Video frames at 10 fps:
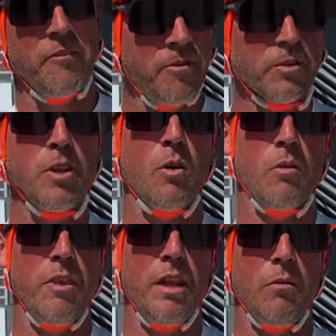Like it feels
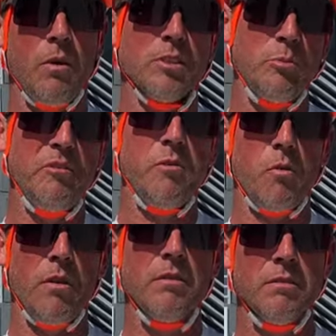lower than it was
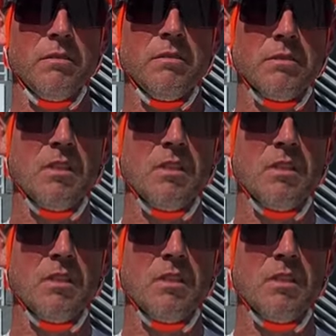before. Still.